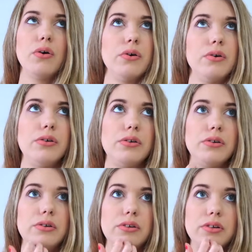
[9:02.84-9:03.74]

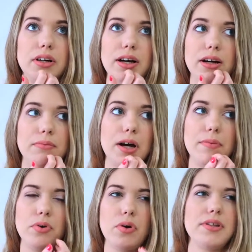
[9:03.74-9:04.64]
Or
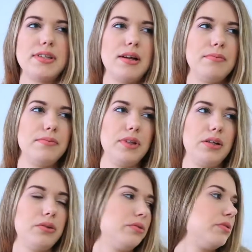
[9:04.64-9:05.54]
I bought some
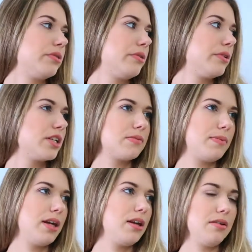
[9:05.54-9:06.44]
little
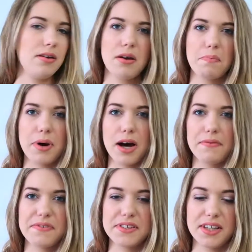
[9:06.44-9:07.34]
crispy
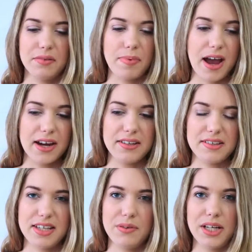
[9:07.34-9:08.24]
puffs in a packet to
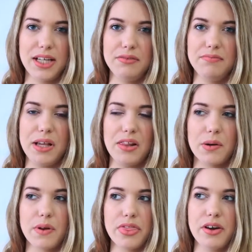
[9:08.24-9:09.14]
see what he'd be
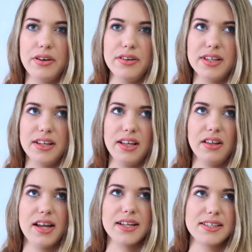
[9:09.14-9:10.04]
like with those, and he
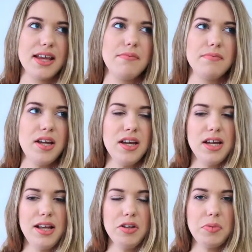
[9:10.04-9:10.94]
likes them.
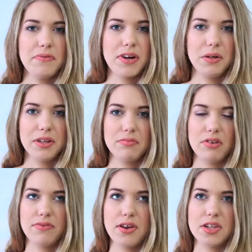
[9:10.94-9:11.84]
He's a bit funny with them
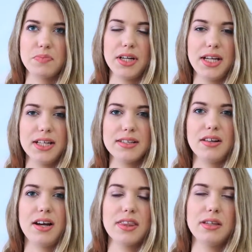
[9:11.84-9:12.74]
at first, but he does
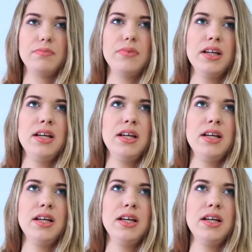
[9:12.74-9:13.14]
like them.